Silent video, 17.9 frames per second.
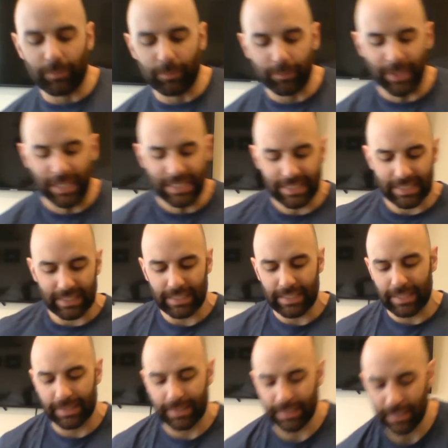
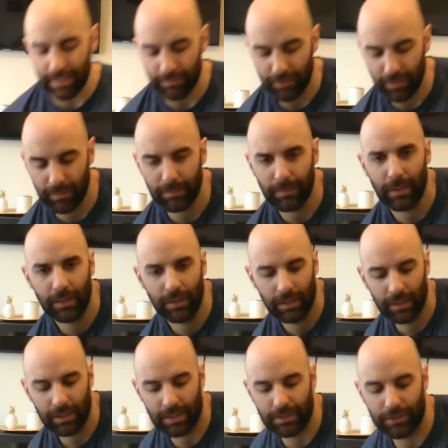basically think of them
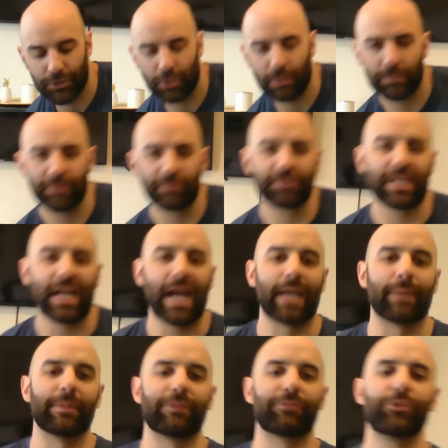in terms of
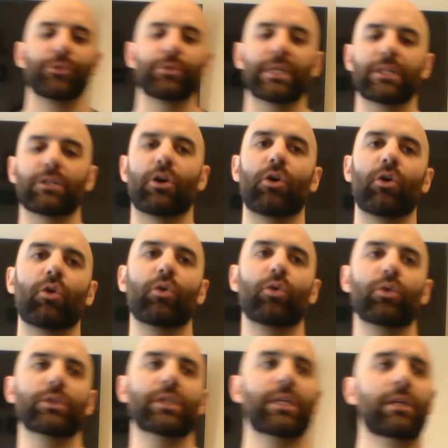time. If you can
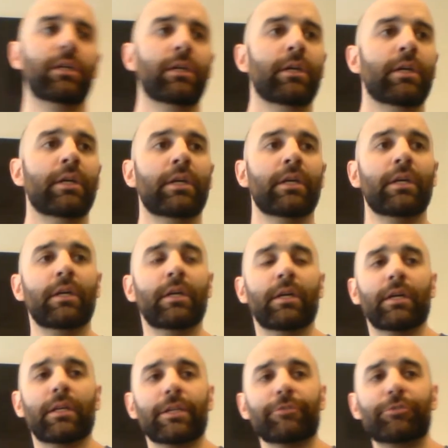hold
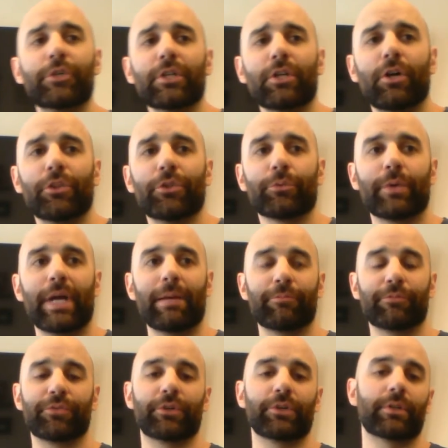the
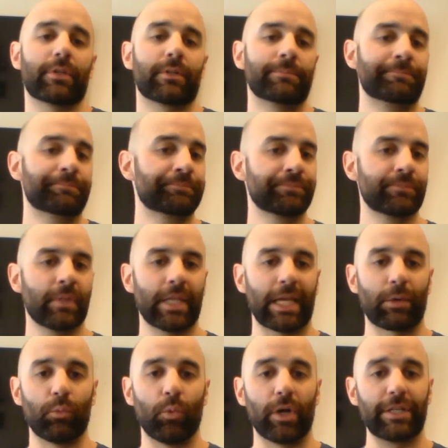rep for
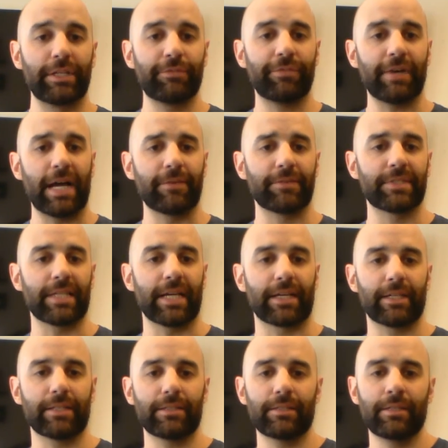like 1 to 5
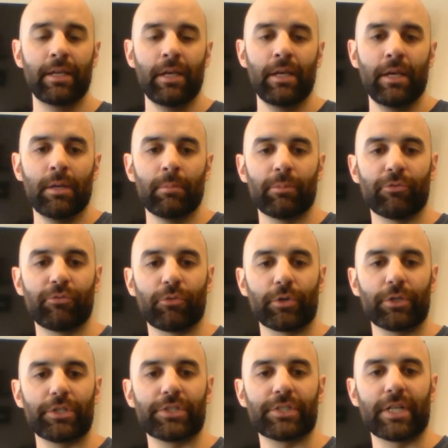seconds
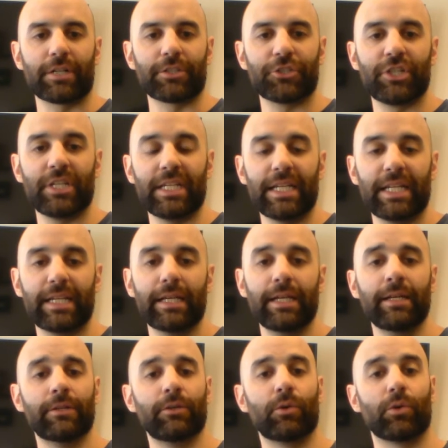before you start
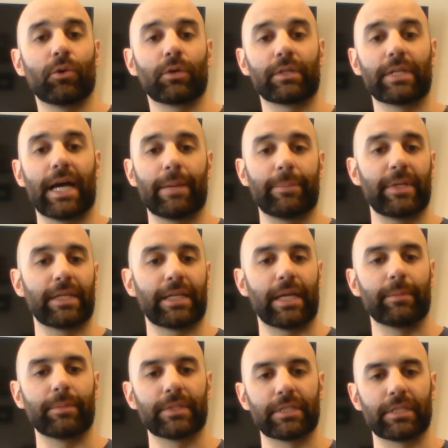cheating or not being
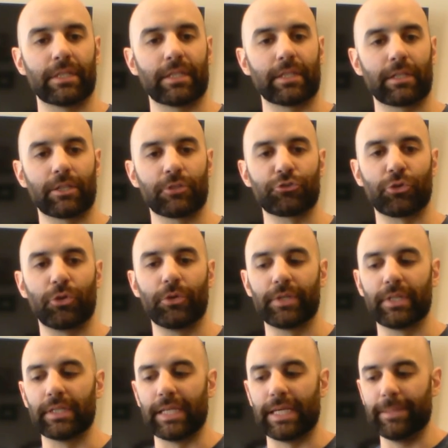able to control
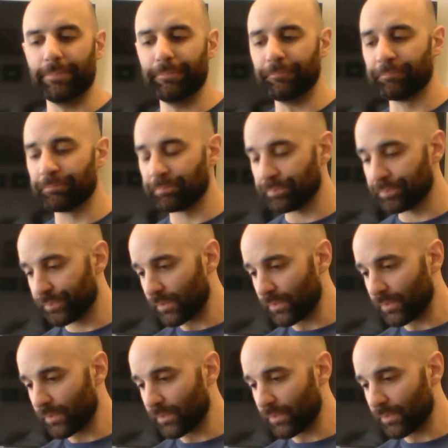the limb,